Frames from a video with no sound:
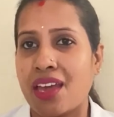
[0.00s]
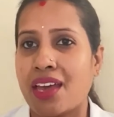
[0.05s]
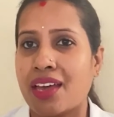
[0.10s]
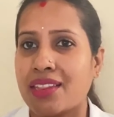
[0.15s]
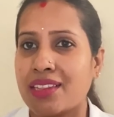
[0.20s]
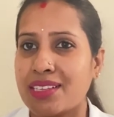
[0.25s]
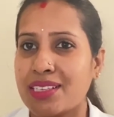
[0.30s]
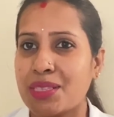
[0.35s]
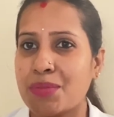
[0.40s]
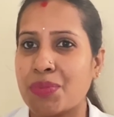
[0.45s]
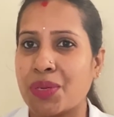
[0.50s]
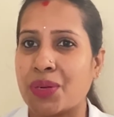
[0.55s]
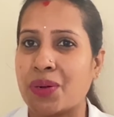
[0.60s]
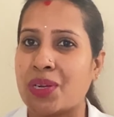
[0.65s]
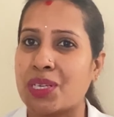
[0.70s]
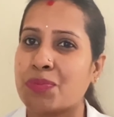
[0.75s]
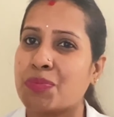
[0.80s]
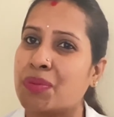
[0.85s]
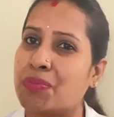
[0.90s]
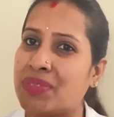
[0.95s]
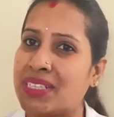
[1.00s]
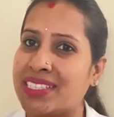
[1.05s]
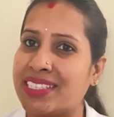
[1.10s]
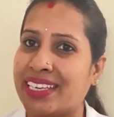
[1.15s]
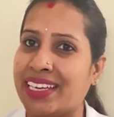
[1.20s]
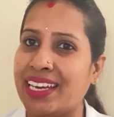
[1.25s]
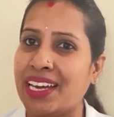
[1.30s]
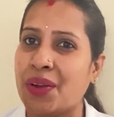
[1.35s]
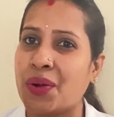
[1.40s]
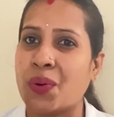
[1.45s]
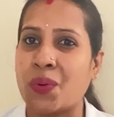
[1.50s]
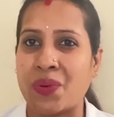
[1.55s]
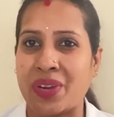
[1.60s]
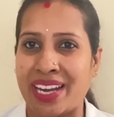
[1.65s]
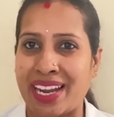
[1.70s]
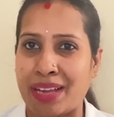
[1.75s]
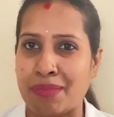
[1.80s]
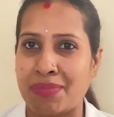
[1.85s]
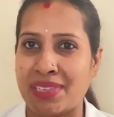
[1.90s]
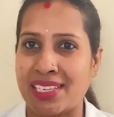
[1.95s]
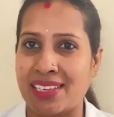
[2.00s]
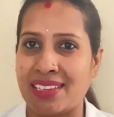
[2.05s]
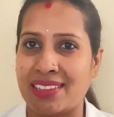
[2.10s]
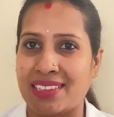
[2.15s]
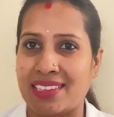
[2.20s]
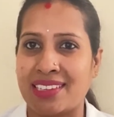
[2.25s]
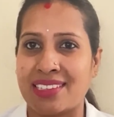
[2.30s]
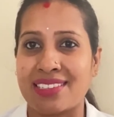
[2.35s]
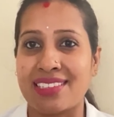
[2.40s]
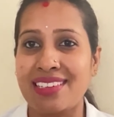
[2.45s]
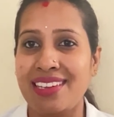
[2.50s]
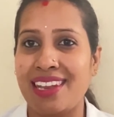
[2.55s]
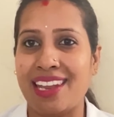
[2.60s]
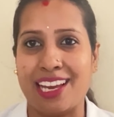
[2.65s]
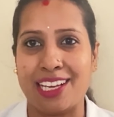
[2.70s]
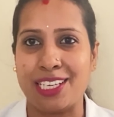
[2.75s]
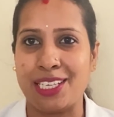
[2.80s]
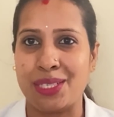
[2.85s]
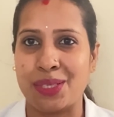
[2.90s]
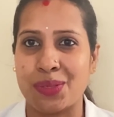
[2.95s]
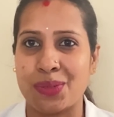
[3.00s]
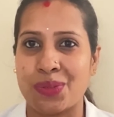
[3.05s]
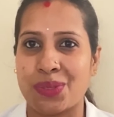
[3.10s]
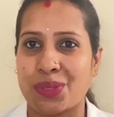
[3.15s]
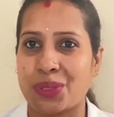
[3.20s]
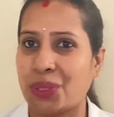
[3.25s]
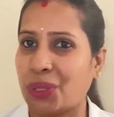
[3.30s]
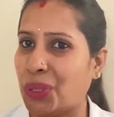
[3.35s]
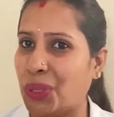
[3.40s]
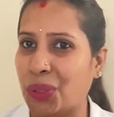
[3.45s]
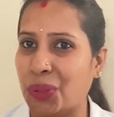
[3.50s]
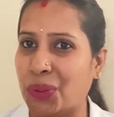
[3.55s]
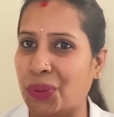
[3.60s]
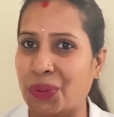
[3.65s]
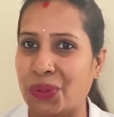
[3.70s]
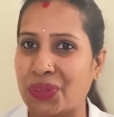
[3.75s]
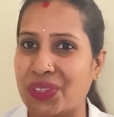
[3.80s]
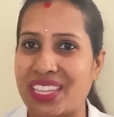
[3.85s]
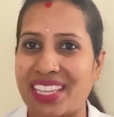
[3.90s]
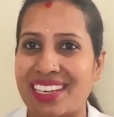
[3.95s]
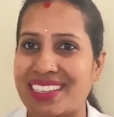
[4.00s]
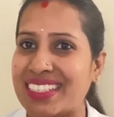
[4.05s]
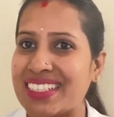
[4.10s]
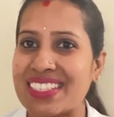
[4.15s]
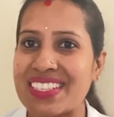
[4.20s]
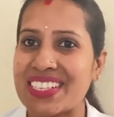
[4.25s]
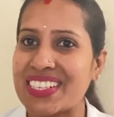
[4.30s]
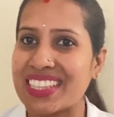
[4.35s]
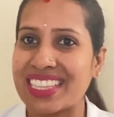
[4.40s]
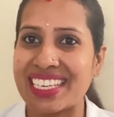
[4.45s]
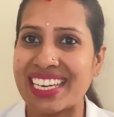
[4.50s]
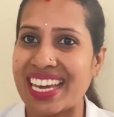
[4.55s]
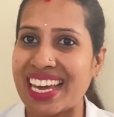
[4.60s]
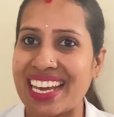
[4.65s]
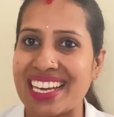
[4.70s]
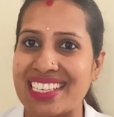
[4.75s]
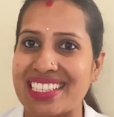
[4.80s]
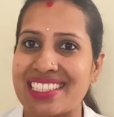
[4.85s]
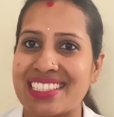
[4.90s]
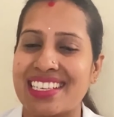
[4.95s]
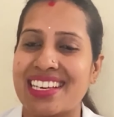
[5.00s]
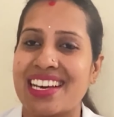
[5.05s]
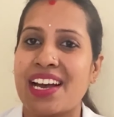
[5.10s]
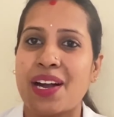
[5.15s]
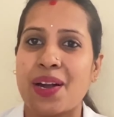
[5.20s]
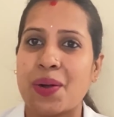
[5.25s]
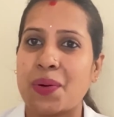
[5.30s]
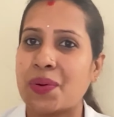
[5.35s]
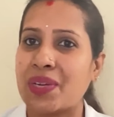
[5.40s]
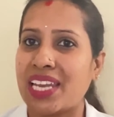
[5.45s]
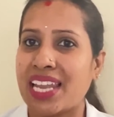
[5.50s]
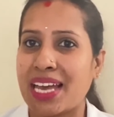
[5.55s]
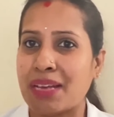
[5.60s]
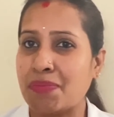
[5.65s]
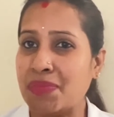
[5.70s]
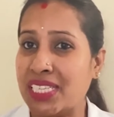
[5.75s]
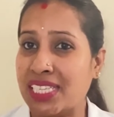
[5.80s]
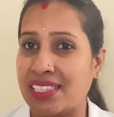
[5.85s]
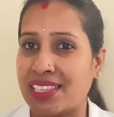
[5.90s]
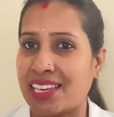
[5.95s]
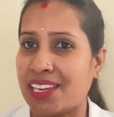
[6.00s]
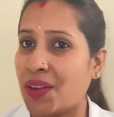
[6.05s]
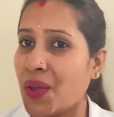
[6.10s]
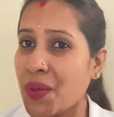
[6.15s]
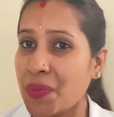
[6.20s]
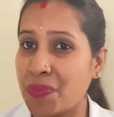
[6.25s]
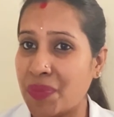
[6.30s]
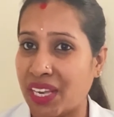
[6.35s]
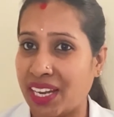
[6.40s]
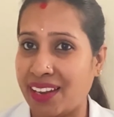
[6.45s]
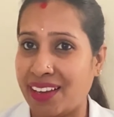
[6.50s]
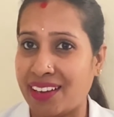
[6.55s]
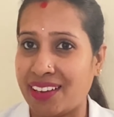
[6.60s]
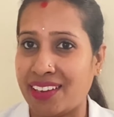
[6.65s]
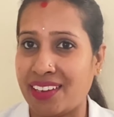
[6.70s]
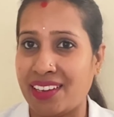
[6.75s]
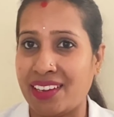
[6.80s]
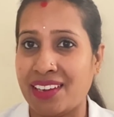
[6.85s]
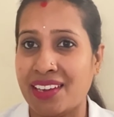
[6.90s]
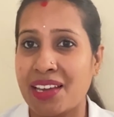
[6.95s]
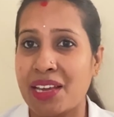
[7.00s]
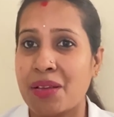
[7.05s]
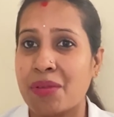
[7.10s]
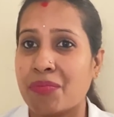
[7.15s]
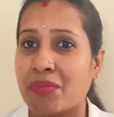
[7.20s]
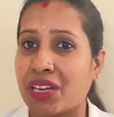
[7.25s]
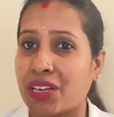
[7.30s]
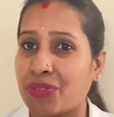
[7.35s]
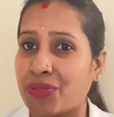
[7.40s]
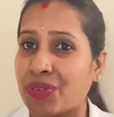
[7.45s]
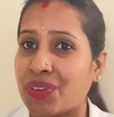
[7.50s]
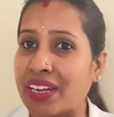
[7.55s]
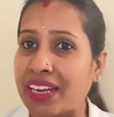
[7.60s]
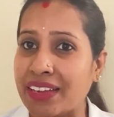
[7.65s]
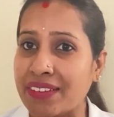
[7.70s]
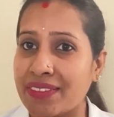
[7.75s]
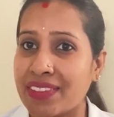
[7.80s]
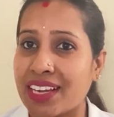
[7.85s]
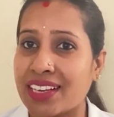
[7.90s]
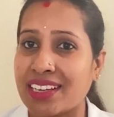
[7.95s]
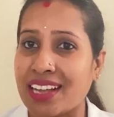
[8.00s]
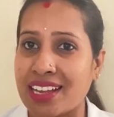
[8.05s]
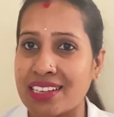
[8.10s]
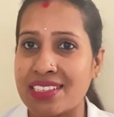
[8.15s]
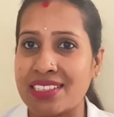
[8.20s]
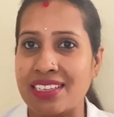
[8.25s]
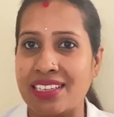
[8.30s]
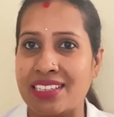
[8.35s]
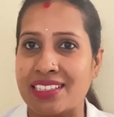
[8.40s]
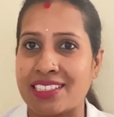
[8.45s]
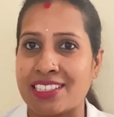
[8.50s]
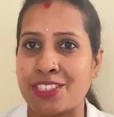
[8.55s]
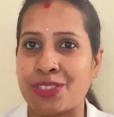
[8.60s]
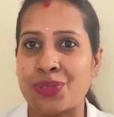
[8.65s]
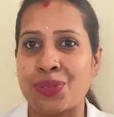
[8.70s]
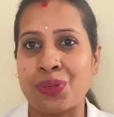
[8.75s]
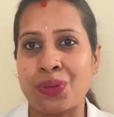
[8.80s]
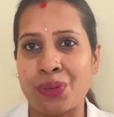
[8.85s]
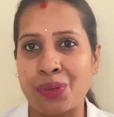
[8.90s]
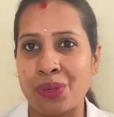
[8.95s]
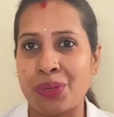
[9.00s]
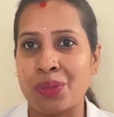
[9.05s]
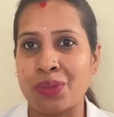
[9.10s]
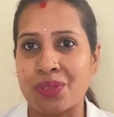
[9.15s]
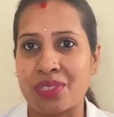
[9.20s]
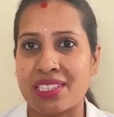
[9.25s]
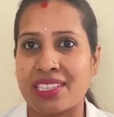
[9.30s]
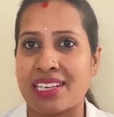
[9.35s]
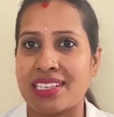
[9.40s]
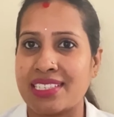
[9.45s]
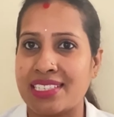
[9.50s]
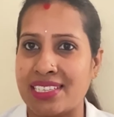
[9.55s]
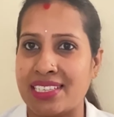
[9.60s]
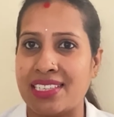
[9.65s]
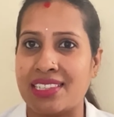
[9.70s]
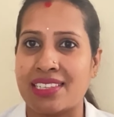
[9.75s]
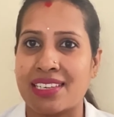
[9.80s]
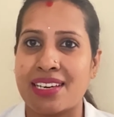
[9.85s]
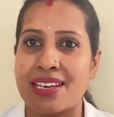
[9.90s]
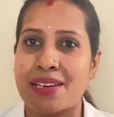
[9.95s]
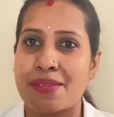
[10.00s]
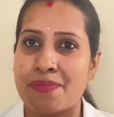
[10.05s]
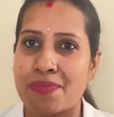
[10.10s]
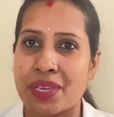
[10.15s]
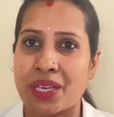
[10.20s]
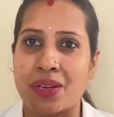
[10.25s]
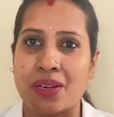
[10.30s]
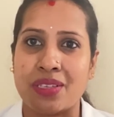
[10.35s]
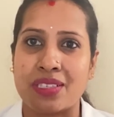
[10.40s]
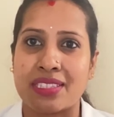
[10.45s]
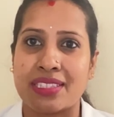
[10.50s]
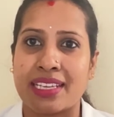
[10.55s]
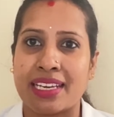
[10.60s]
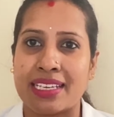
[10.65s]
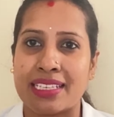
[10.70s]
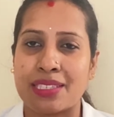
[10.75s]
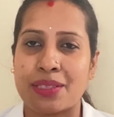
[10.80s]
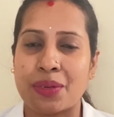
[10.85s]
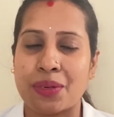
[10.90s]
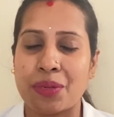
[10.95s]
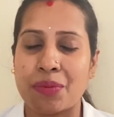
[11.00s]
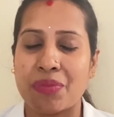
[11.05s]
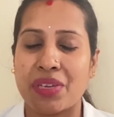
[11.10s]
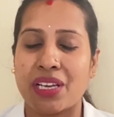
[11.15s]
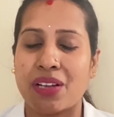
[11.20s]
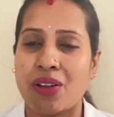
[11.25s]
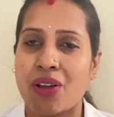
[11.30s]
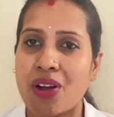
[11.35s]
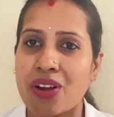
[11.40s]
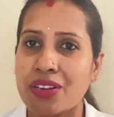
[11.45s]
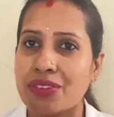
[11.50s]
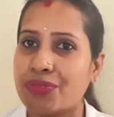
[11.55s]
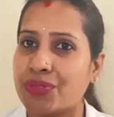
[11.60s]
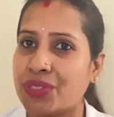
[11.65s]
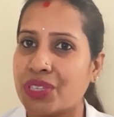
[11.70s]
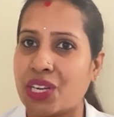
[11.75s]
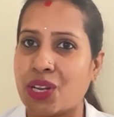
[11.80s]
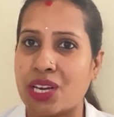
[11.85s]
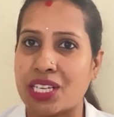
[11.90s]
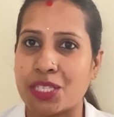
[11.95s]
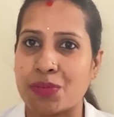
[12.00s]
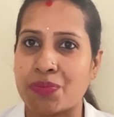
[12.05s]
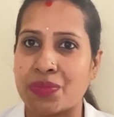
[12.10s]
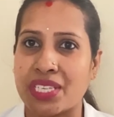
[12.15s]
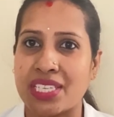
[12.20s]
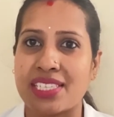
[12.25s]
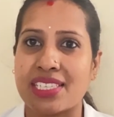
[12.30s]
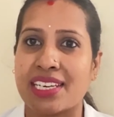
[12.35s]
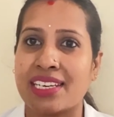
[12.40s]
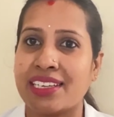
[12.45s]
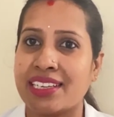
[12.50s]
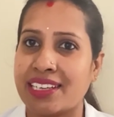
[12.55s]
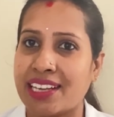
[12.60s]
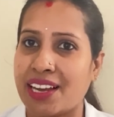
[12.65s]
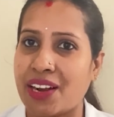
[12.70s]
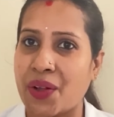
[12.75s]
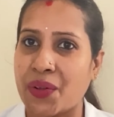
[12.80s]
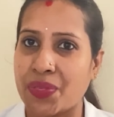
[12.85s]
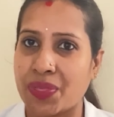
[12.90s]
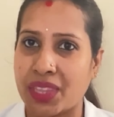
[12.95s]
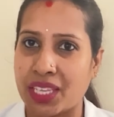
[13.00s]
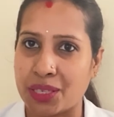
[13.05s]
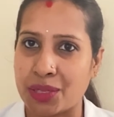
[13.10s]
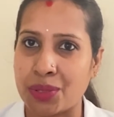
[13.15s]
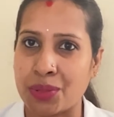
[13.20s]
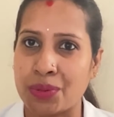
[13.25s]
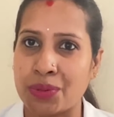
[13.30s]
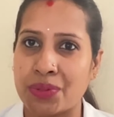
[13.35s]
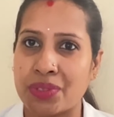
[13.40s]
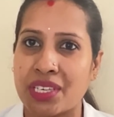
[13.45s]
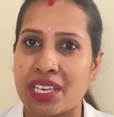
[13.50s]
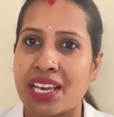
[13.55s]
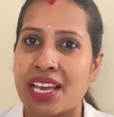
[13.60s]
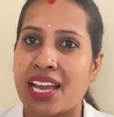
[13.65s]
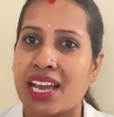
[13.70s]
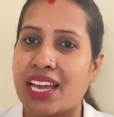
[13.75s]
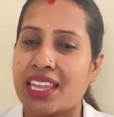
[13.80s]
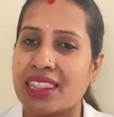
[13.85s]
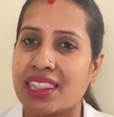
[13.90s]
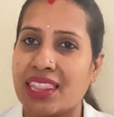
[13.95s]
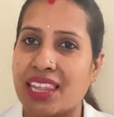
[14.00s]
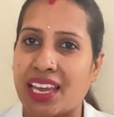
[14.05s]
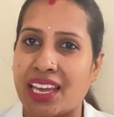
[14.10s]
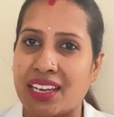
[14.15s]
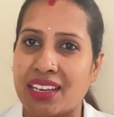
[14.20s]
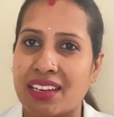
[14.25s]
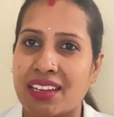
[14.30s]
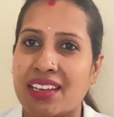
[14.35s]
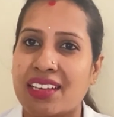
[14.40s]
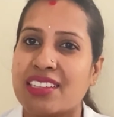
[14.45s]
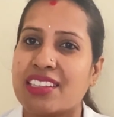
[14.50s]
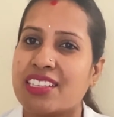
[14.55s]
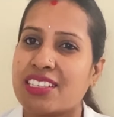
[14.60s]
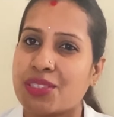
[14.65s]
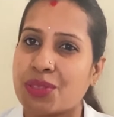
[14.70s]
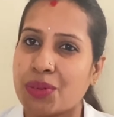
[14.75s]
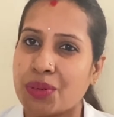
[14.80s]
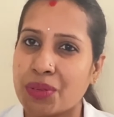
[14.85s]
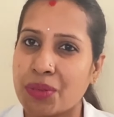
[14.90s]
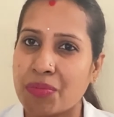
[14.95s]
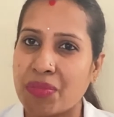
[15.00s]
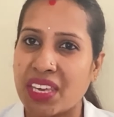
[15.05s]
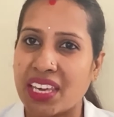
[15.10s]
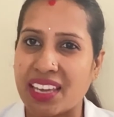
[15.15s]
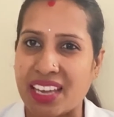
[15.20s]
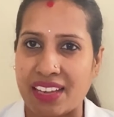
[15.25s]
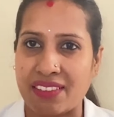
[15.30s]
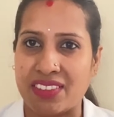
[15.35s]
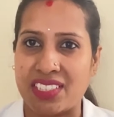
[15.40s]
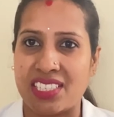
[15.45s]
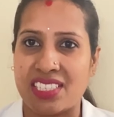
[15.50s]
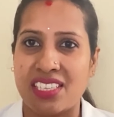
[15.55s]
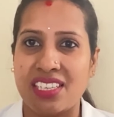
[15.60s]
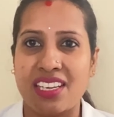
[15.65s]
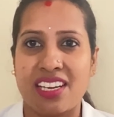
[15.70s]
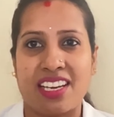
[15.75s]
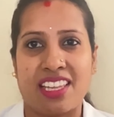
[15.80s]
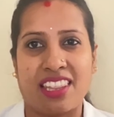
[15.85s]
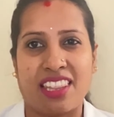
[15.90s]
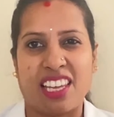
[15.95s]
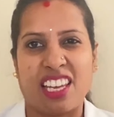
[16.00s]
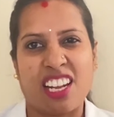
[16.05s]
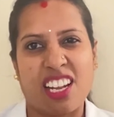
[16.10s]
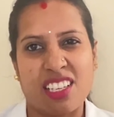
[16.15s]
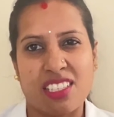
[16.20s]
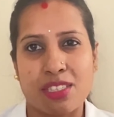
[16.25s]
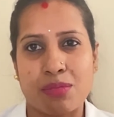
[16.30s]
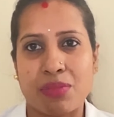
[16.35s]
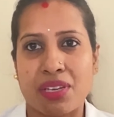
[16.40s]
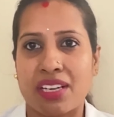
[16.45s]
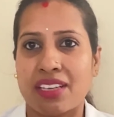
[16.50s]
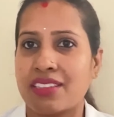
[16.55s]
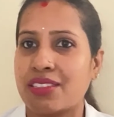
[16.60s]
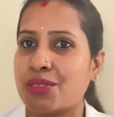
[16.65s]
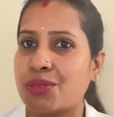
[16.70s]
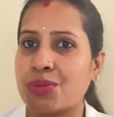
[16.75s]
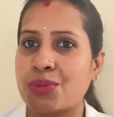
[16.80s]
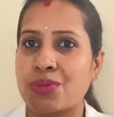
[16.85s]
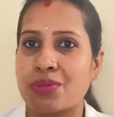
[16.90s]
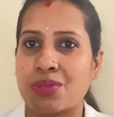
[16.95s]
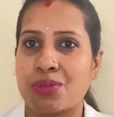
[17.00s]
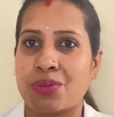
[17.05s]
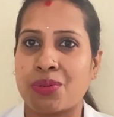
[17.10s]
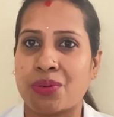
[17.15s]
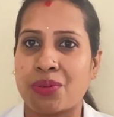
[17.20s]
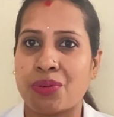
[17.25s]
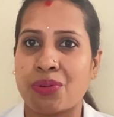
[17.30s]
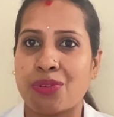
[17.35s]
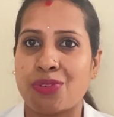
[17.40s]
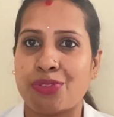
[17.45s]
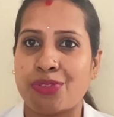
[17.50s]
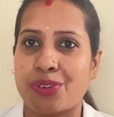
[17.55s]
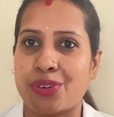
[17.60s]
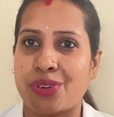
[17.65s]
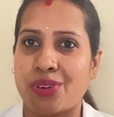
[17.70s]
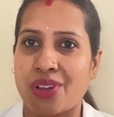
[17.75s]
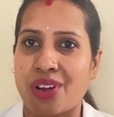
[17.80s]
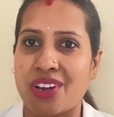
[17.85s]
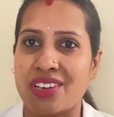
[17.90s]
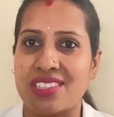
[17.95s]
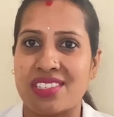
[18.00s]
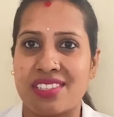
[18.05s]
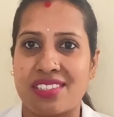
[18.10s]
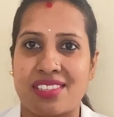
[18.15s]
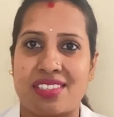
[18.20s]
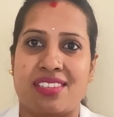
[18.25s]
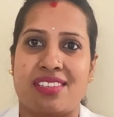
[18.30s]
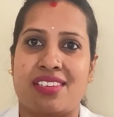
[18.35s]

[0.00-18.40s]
This is because people say overlap teeth is a lucky tooth. No, that is not the case. Overlap teeth cannot be lucky, but if you leave that untreated, you're going to lose that teeth because there's going to be a lot of food lodgement in and around the tooth, and then there's going to be cavity, and then ultimately the tooth is going to go for a loss.